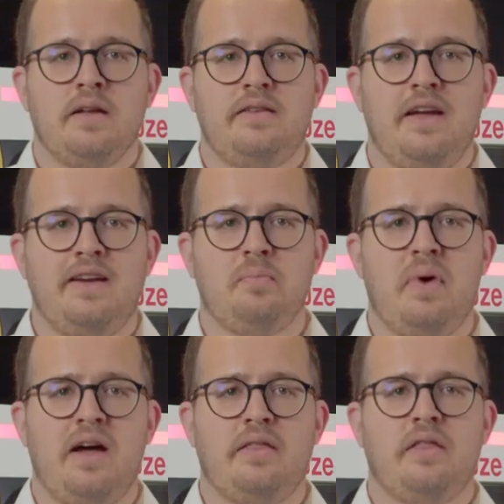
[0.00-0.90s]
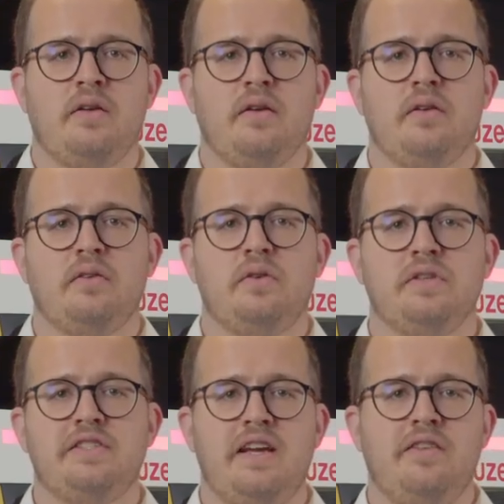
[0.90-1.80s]
Take the path to
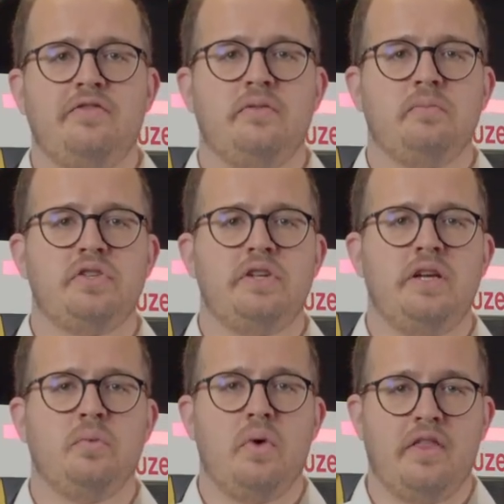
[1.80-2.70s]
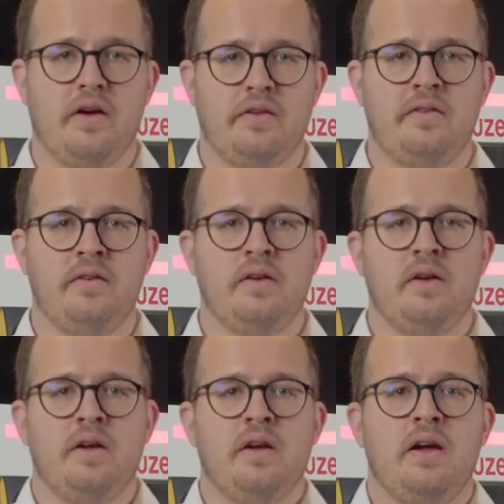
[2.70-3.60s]
a safe machine with us
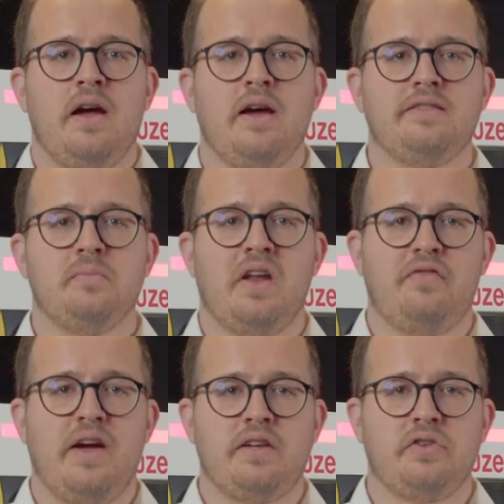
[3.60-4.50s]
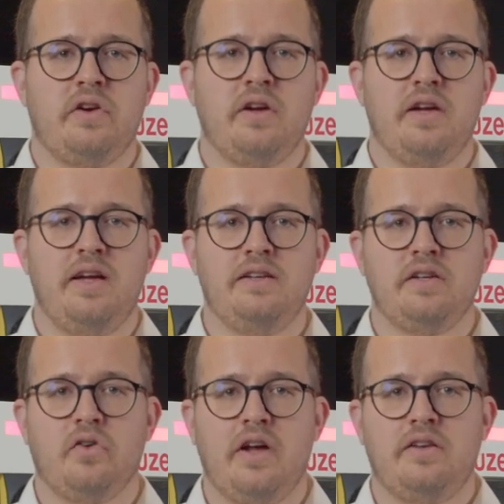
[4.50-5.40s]
as a manufacturer,
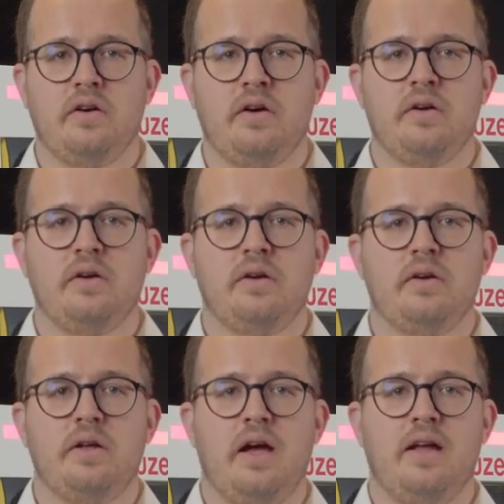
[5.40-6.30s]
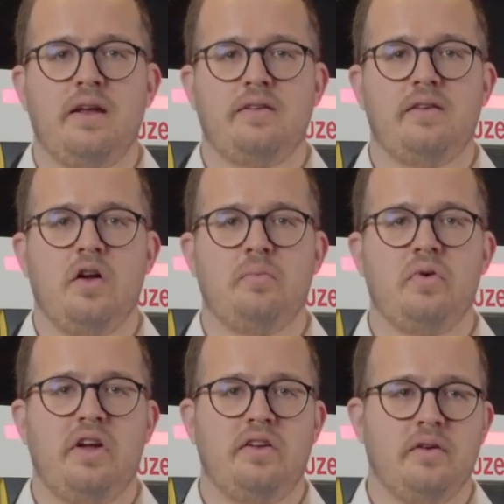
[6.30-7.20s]
integrator, and as an
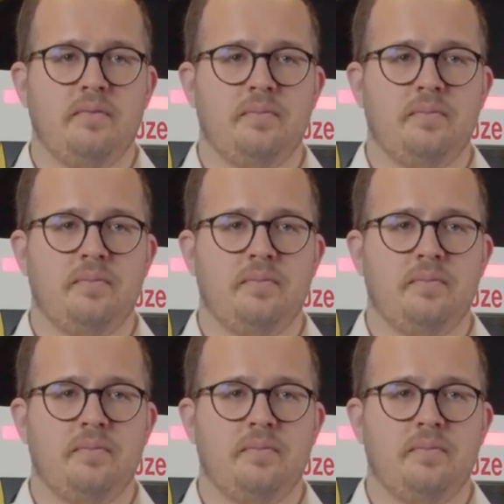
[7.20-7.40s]
operator.